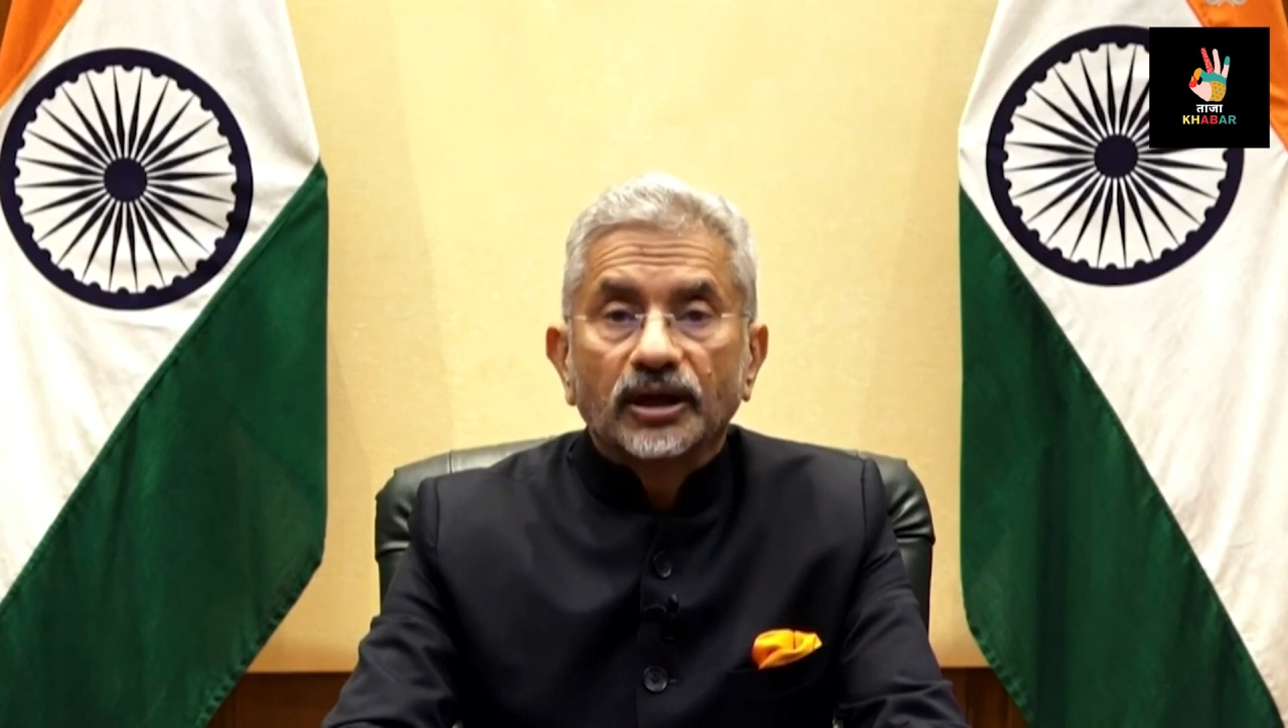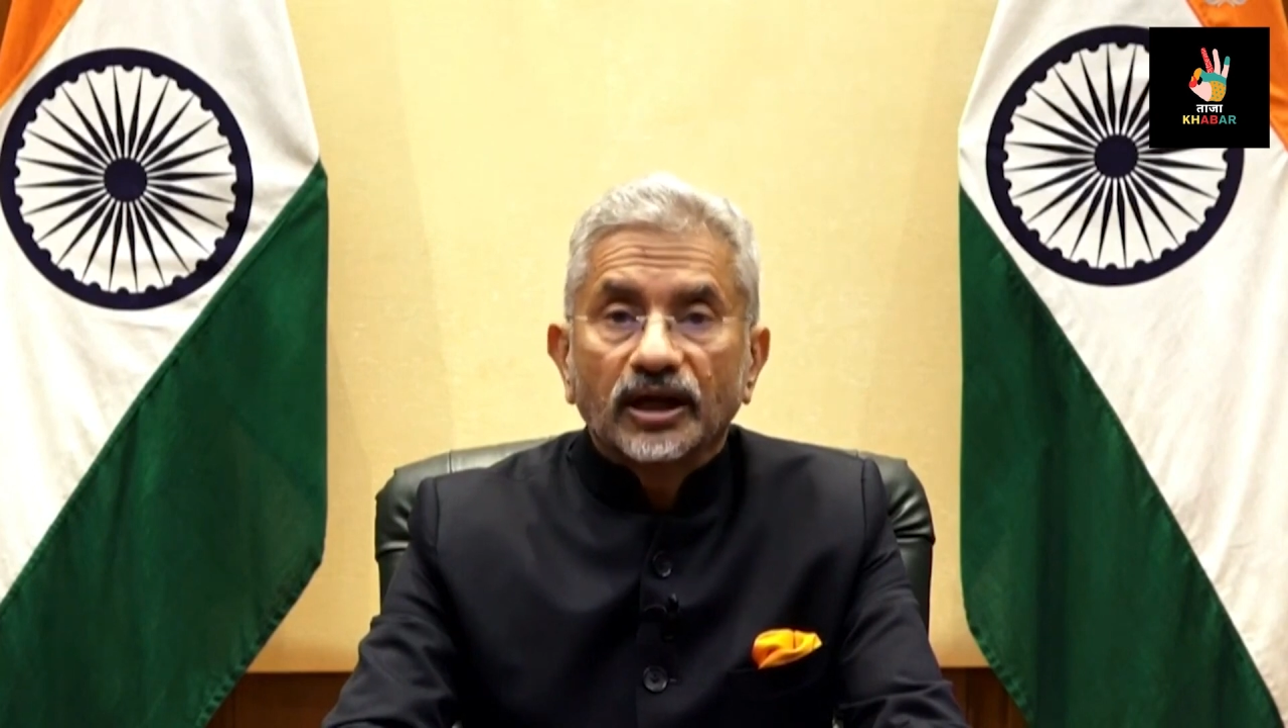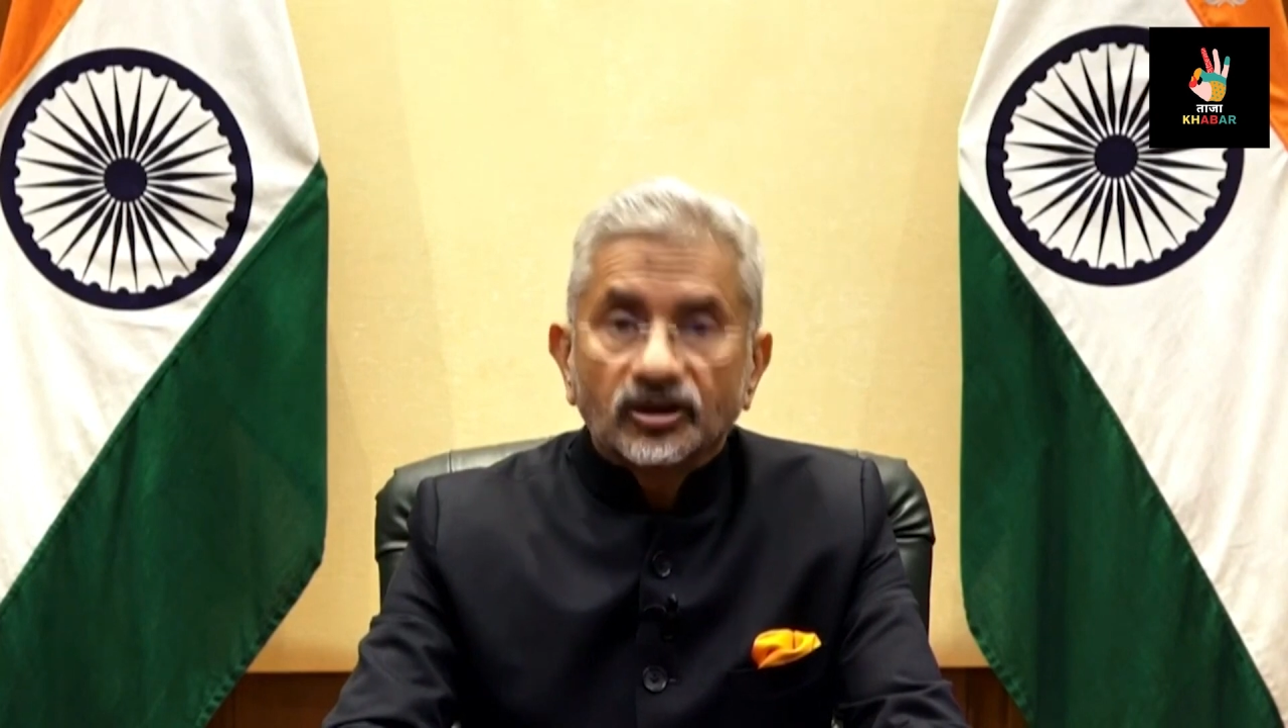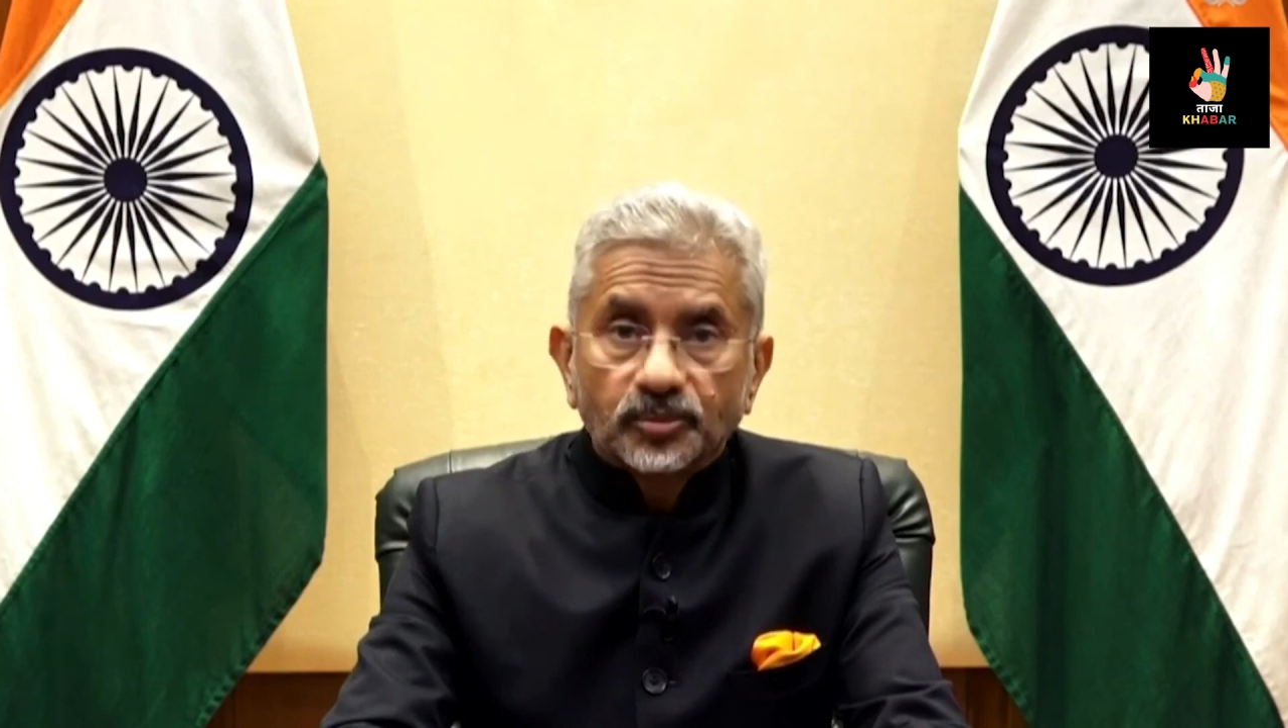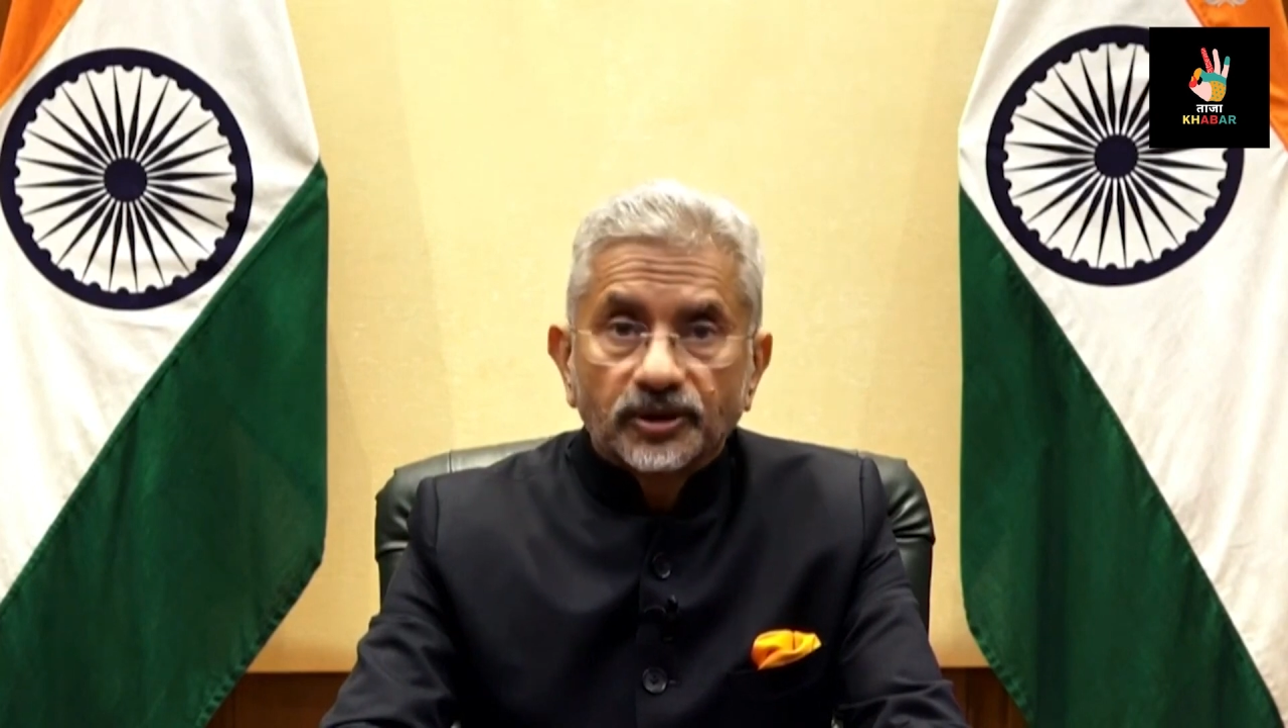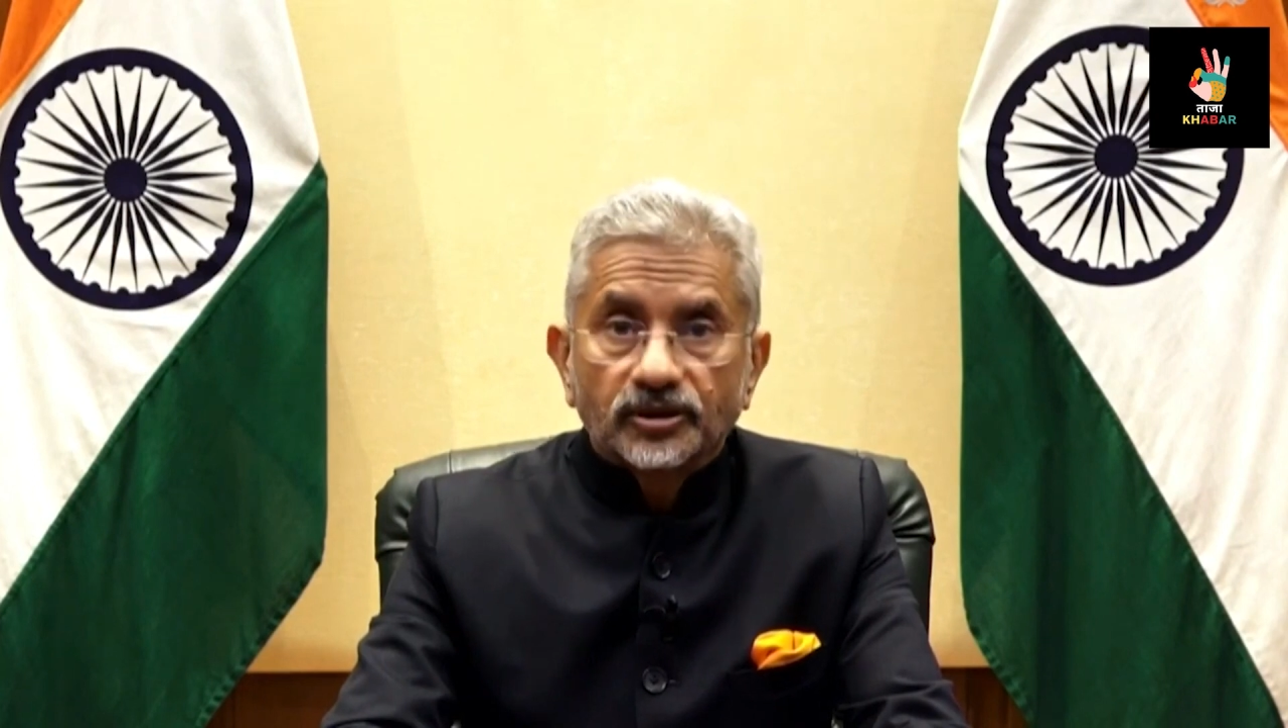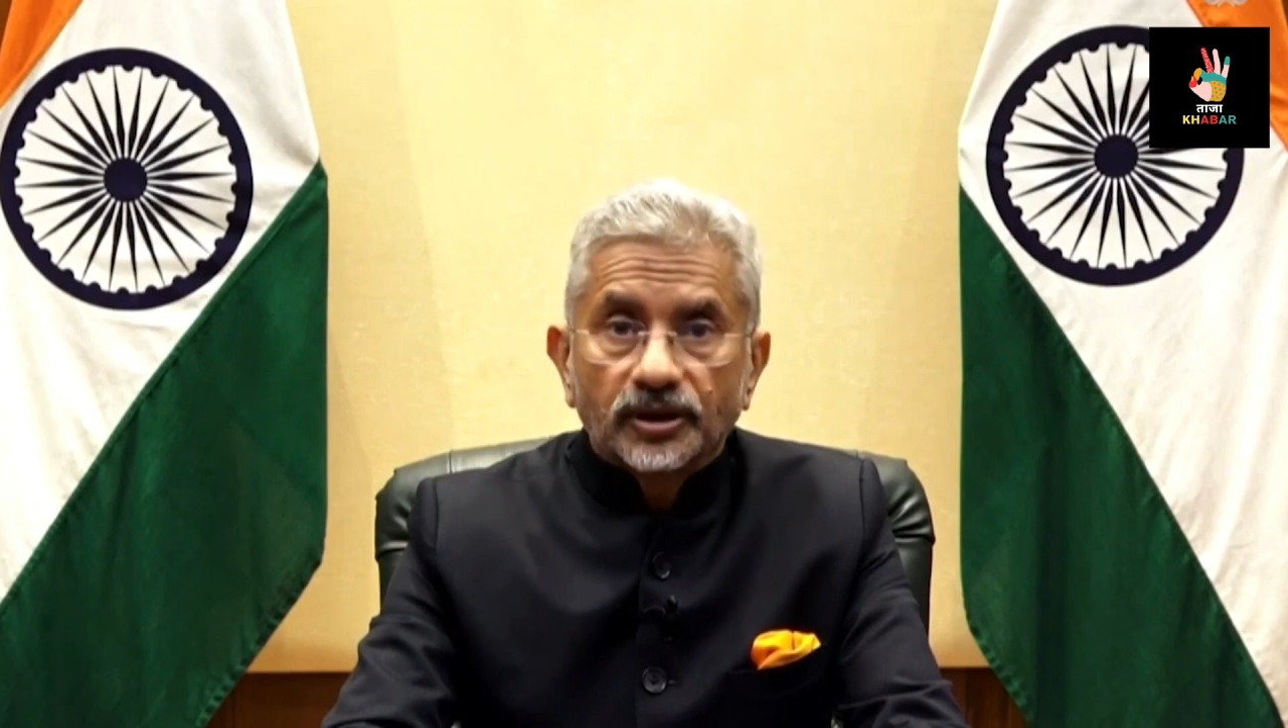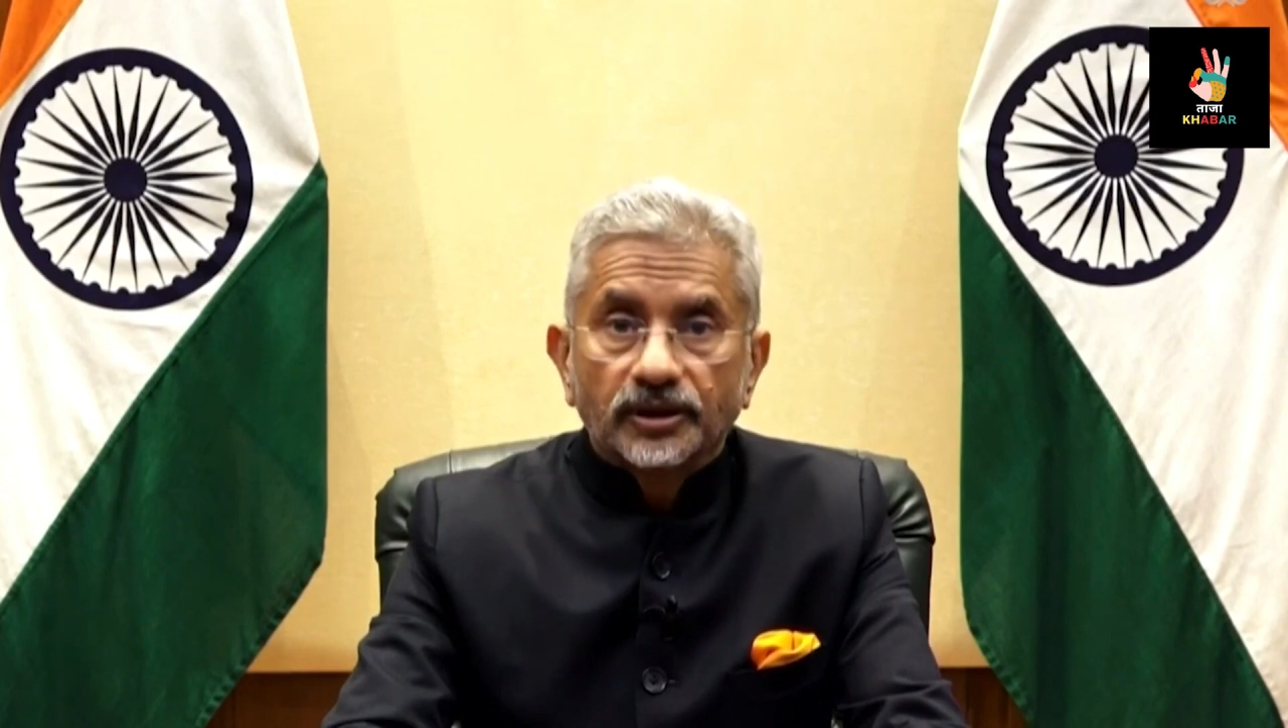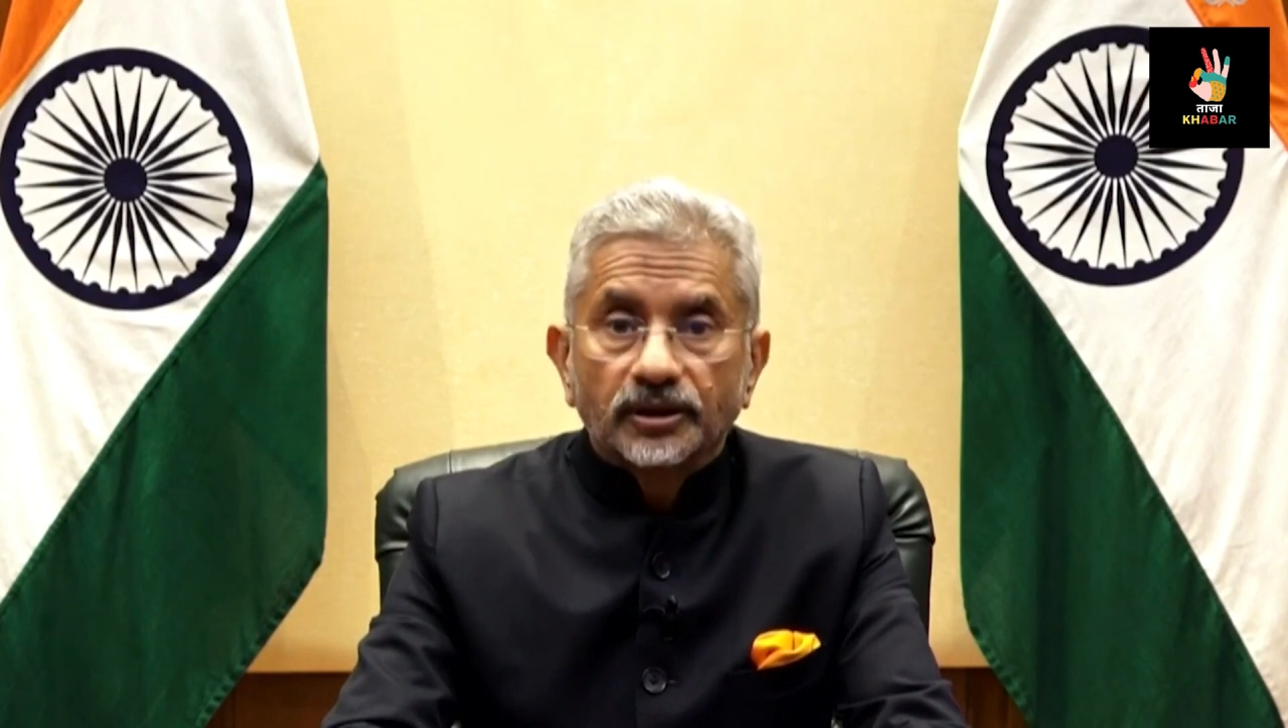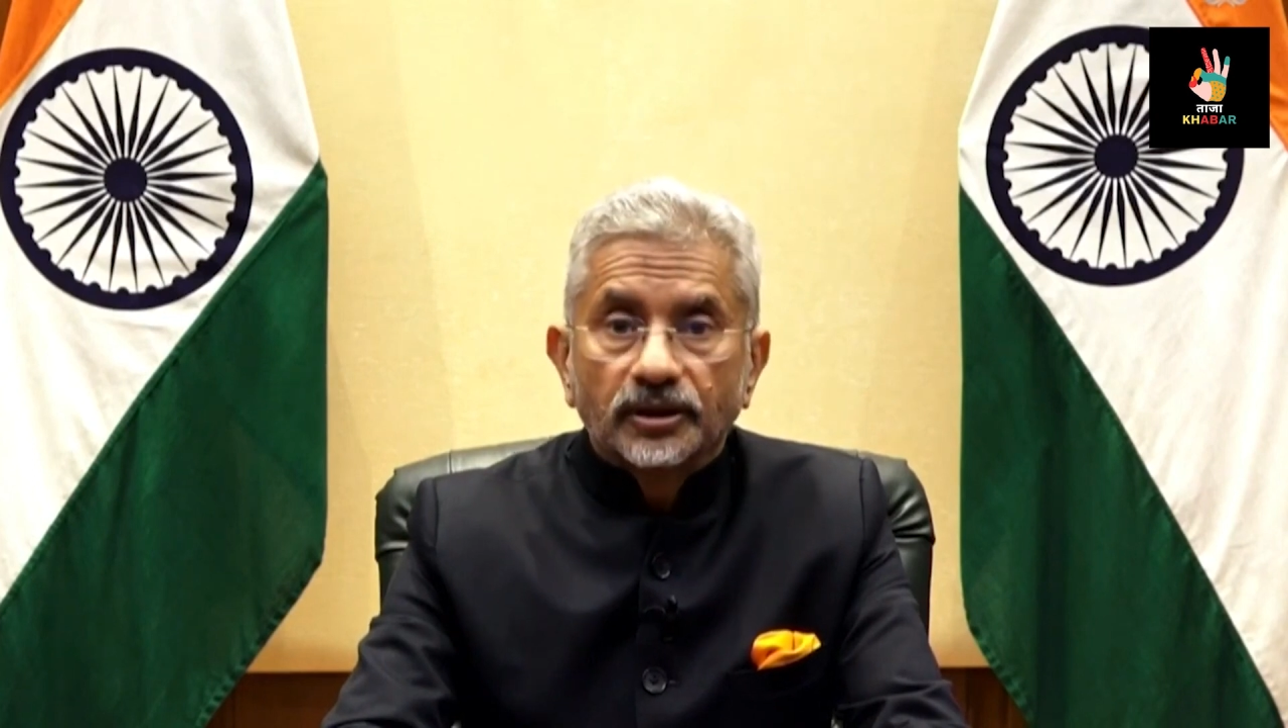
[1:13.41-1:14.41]

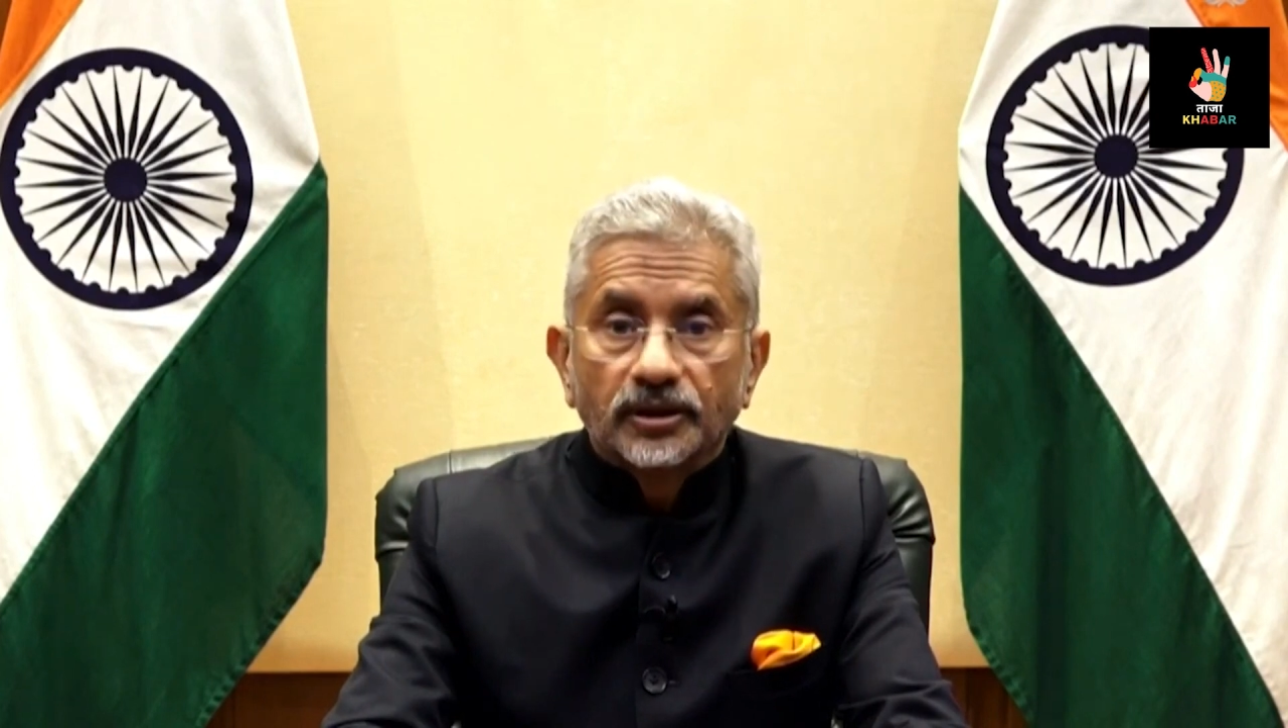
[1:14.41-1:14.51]
especially